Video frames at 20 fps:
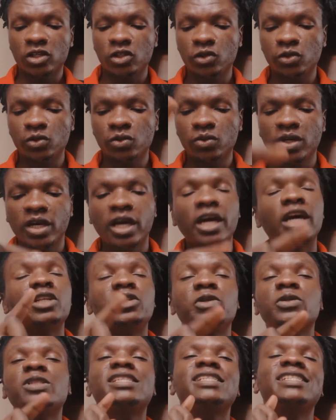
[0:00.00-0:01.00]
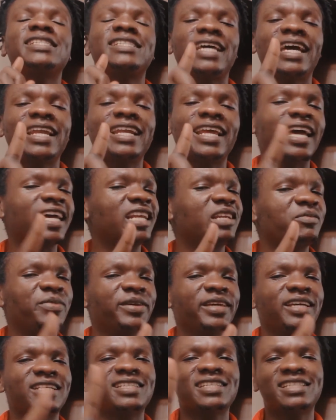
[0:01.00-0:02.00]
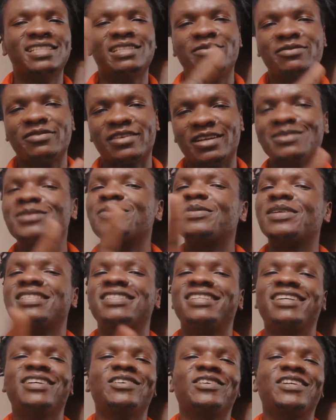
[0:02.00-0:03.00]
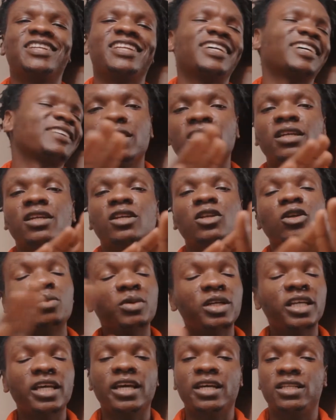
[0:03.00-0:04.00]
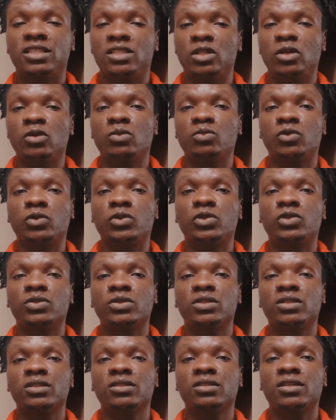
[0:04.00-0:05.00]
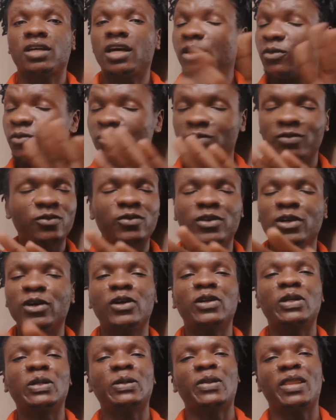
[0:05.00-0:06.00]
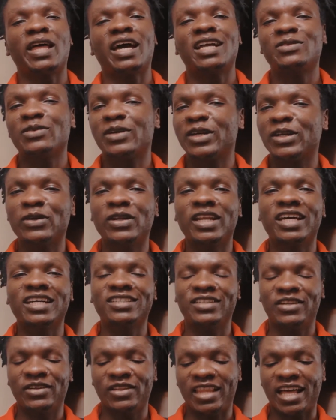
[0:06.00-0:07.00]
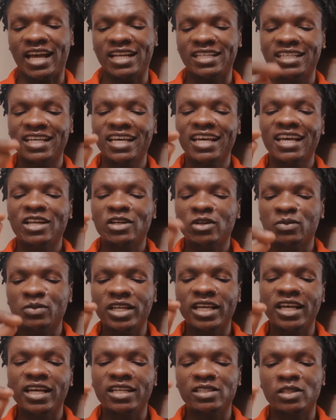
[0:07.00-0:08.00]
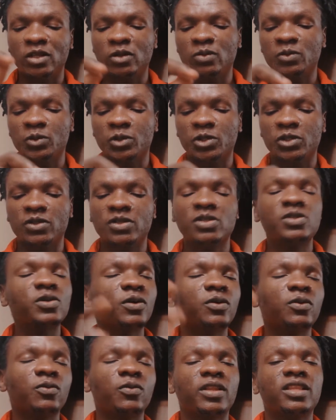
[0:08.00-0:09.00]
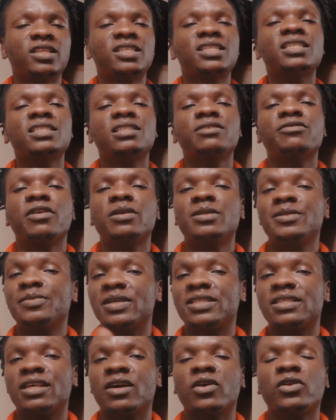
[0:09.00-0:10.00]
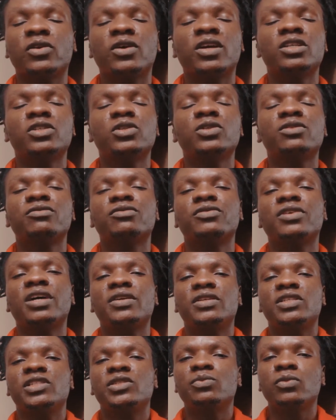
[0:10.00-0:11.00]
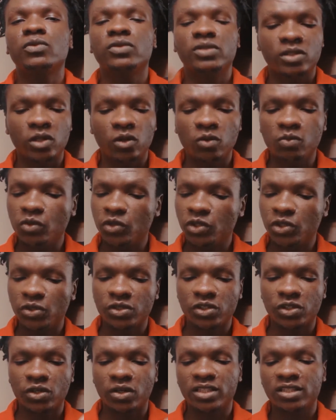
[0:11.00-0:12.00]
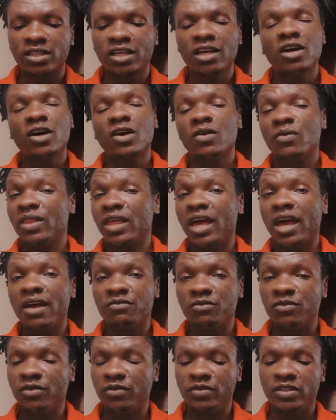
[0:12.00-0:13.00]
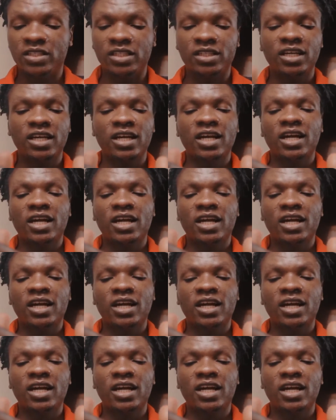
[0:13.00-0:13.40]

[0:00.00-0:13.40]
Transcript: Two, it shoots 1080p at 60 frames per second. Nobody hates slow motion. We all know that. We can all agree on that. Nobody hates slow motion. So with 60 frames per second, you can shoot very smooth slow motion shots with the M50.